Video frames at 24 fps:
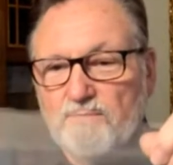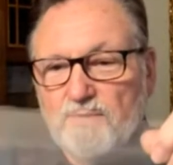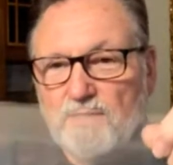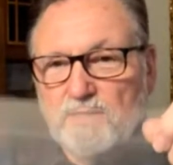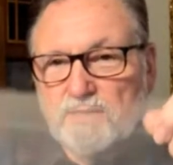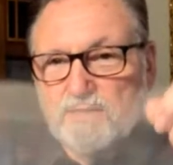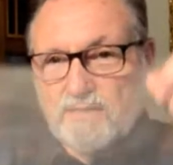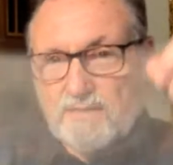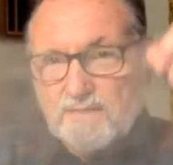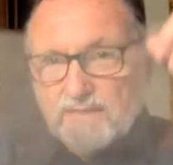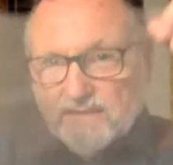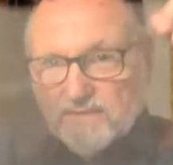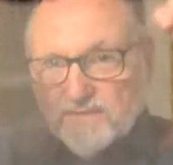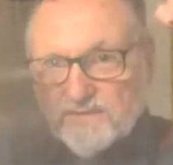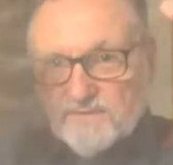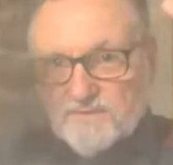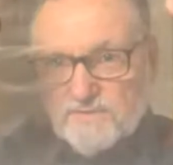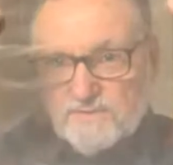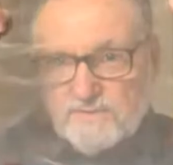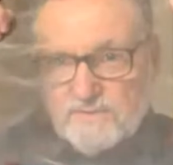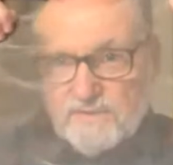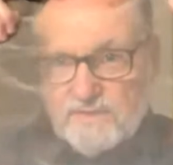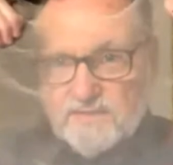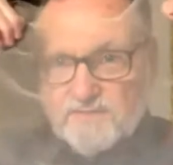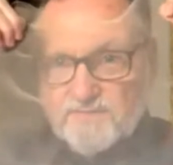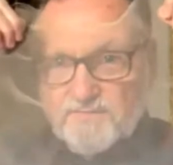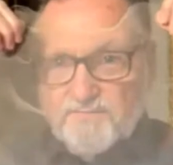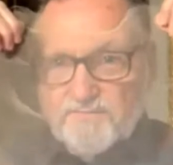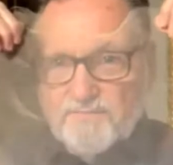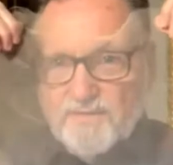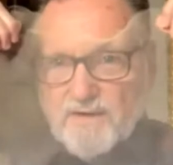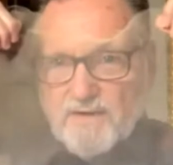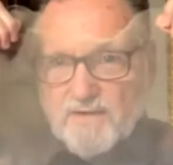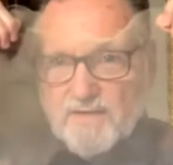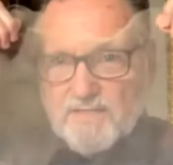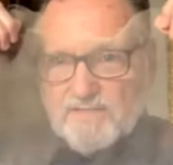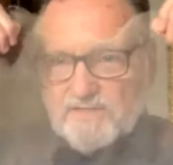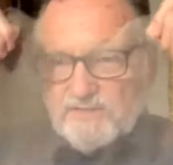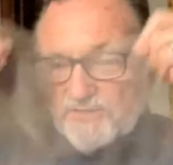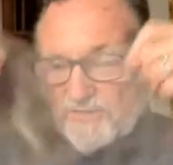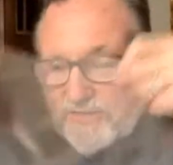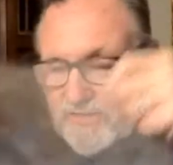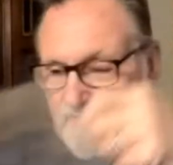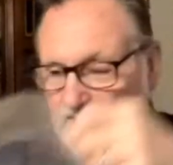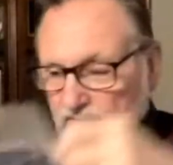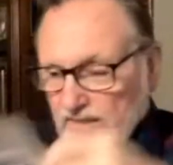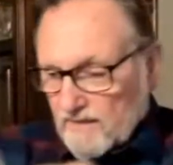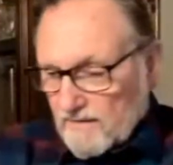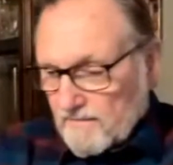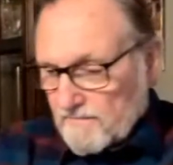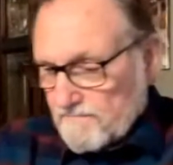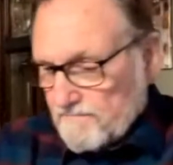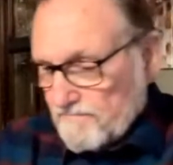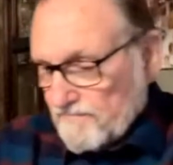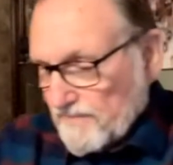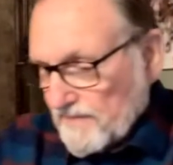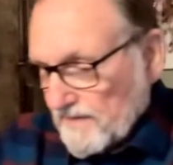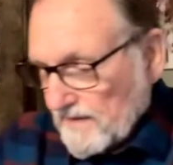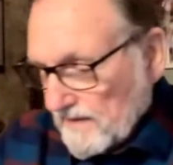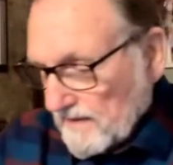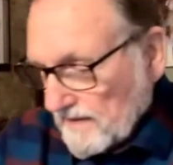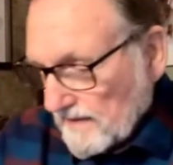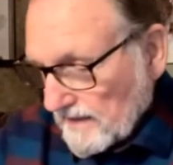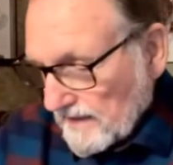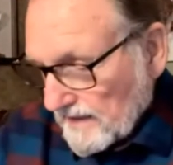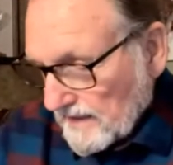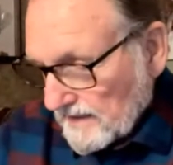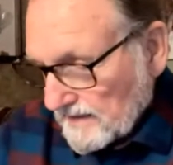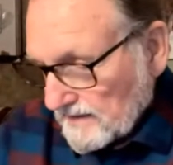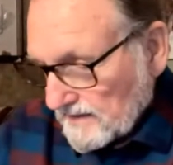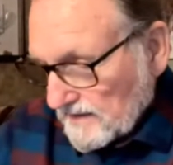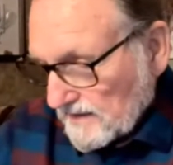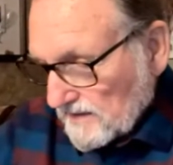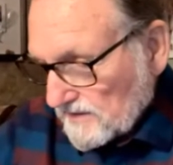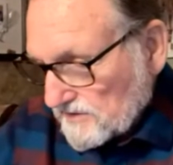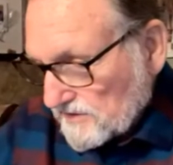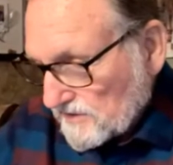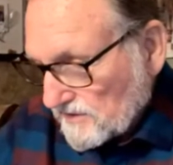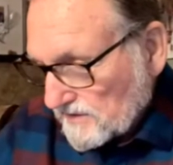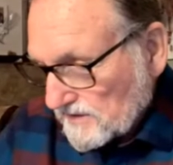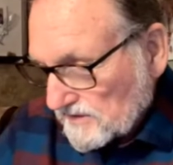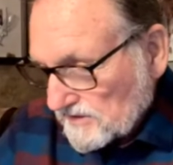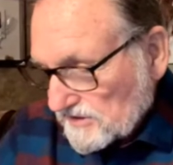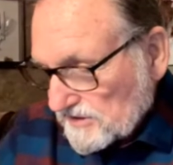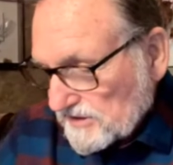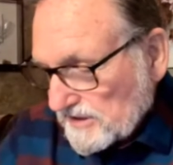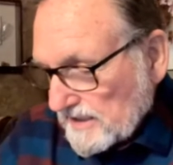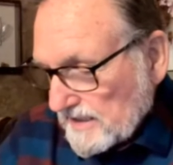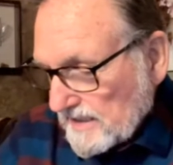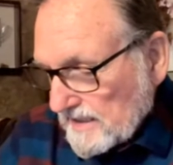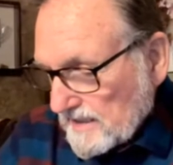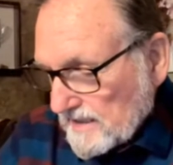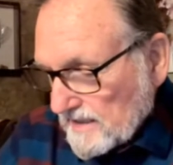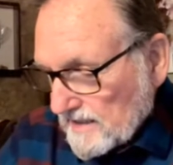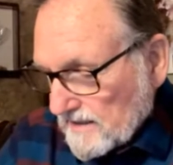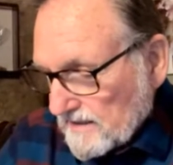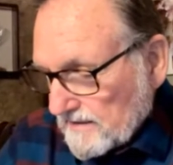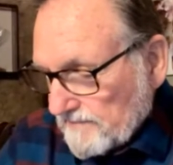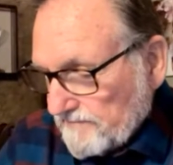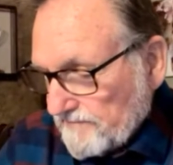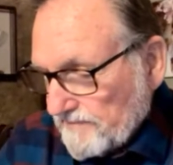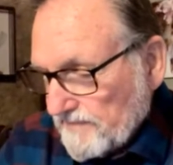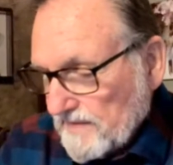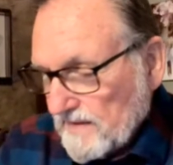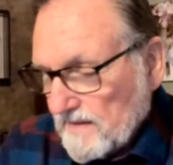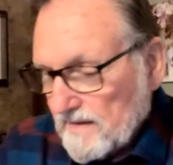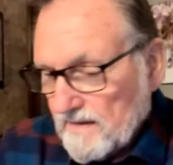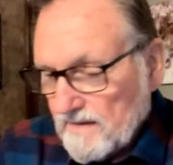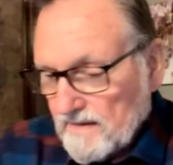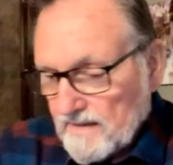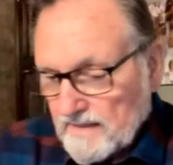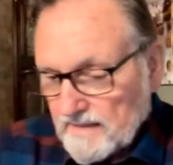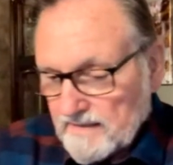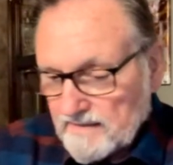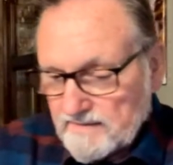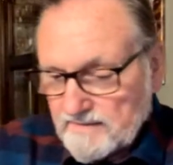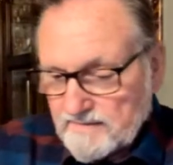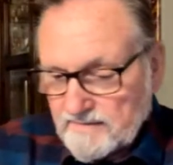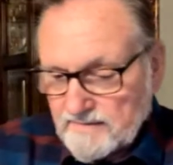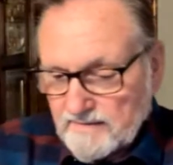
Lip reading: But it's very sheer, and as you can see here, it